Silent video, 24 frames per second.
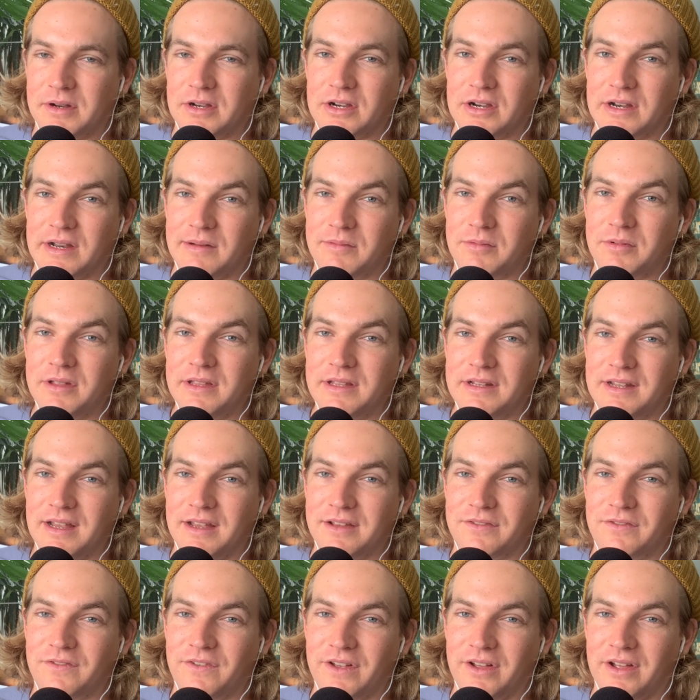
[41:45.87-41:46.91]
It really does
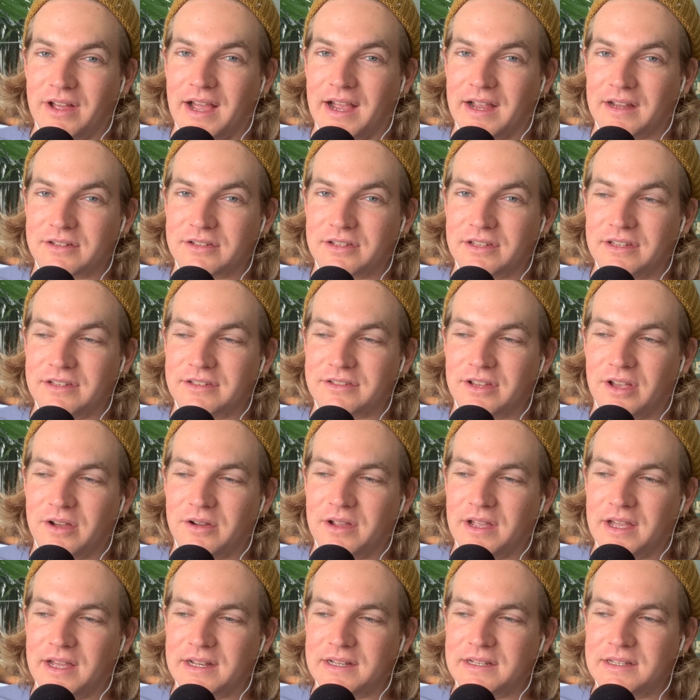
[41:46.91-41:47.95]
feel actually so
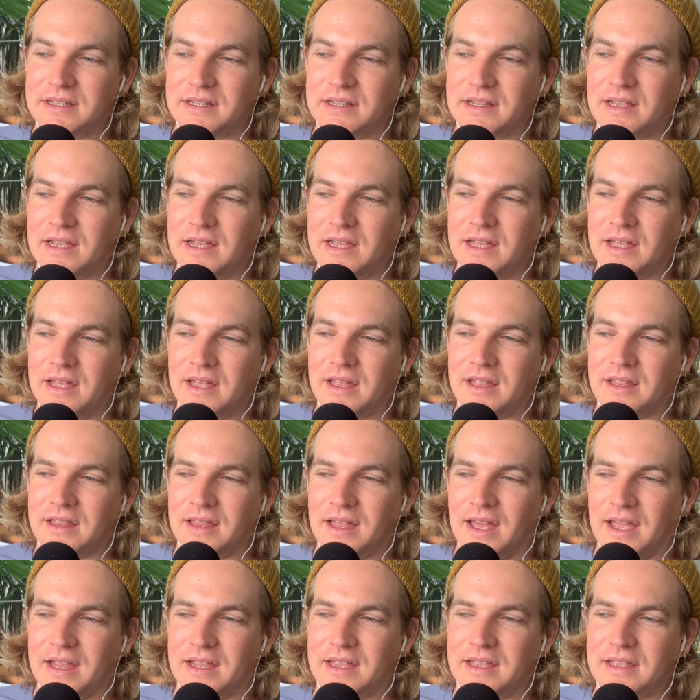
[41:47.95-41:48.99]
good.
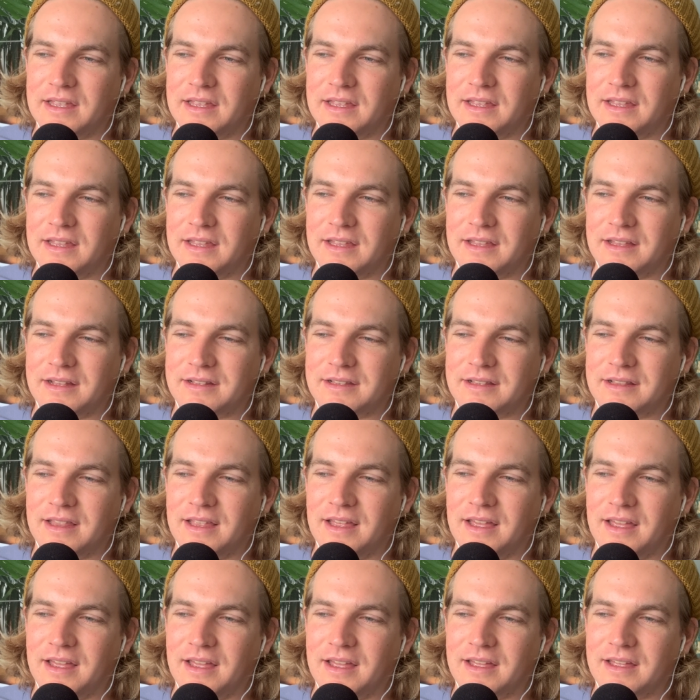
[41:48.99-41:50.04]
Like, it's
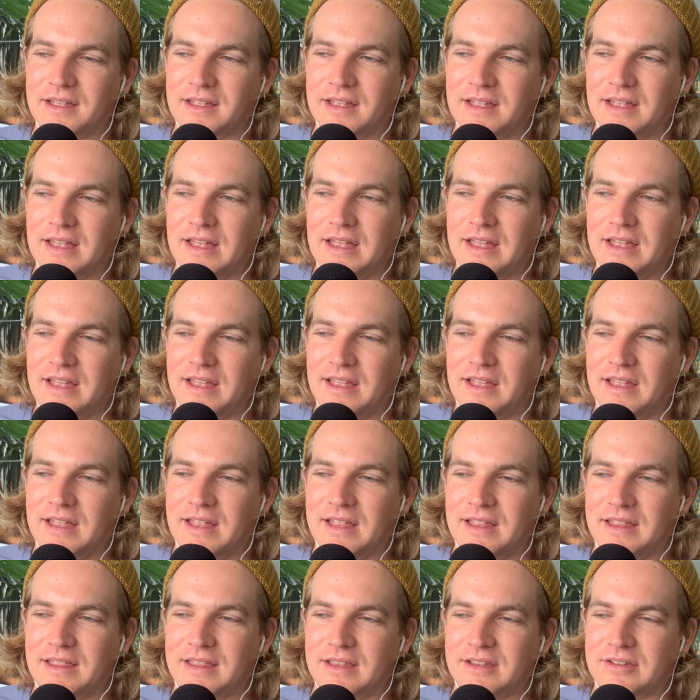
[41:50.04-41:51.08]
the
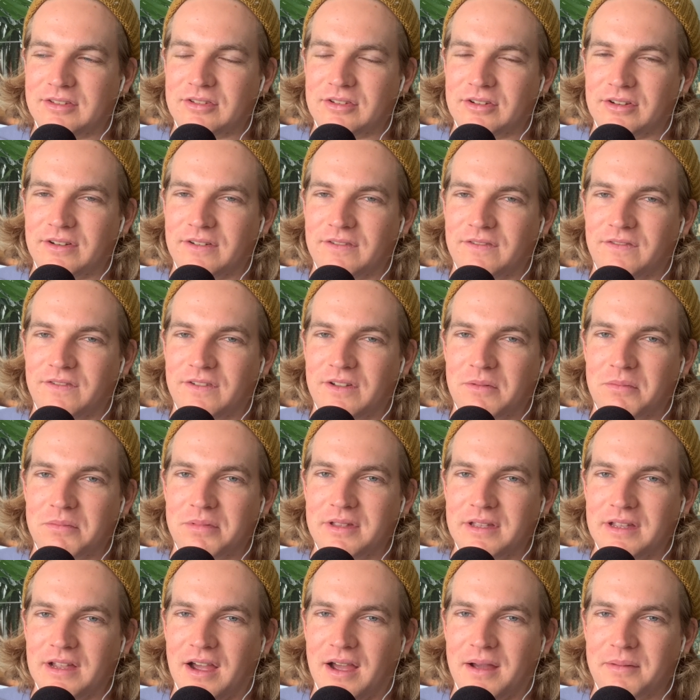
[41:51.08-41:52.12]
sort of complete
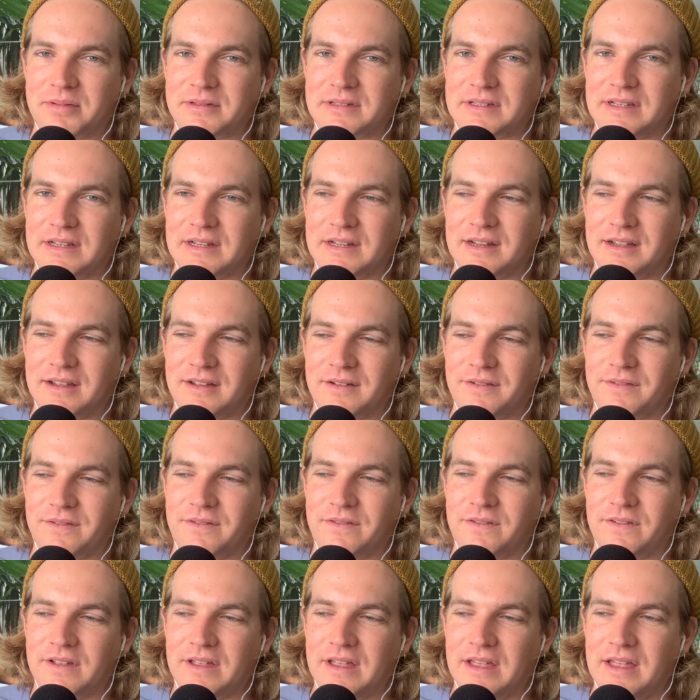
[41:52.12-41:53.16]
opposite of
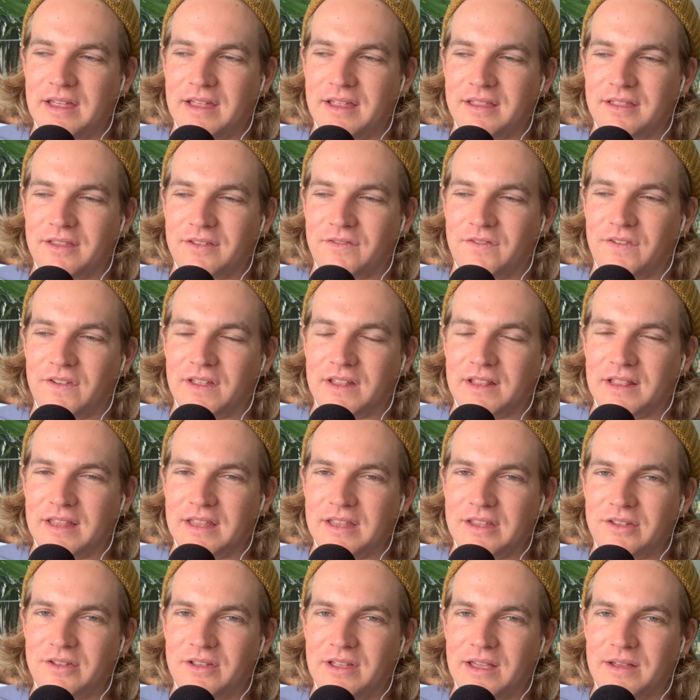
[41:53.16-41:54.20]
the feeling that you
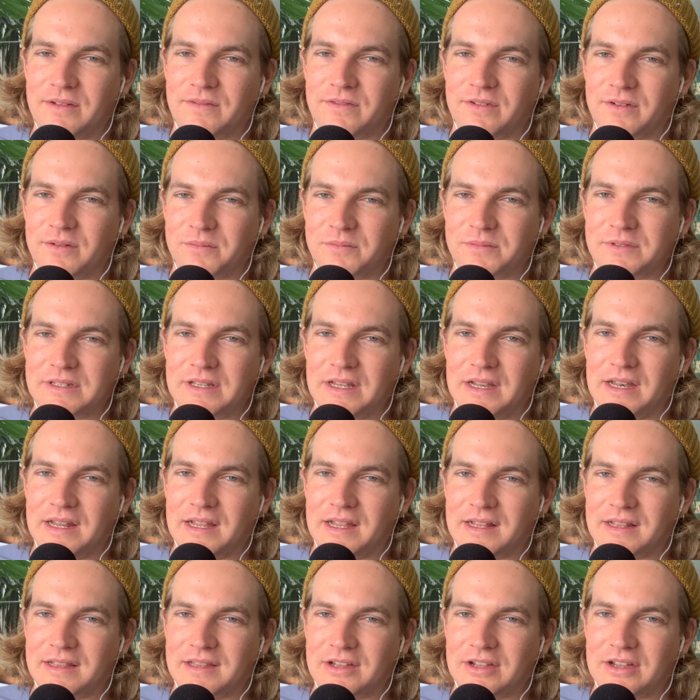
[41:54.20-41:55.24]
get from sitting
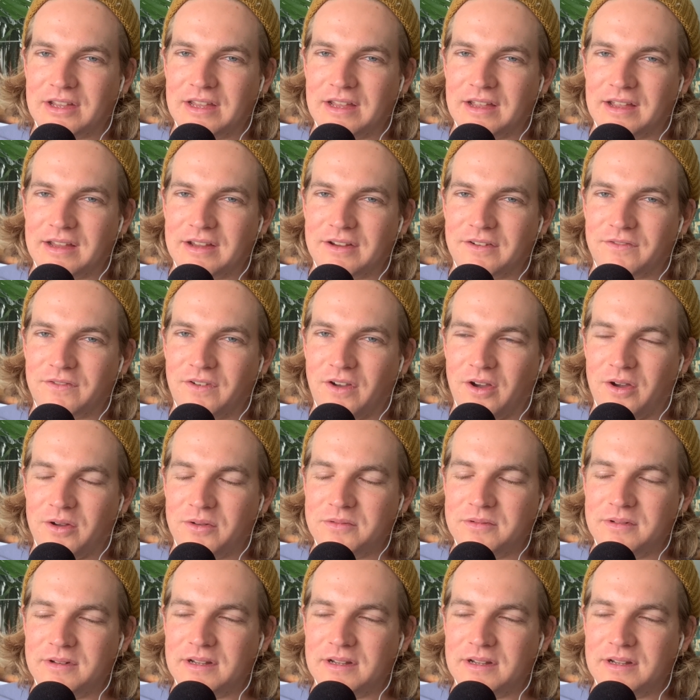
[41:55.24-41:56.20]
and looking at your phone.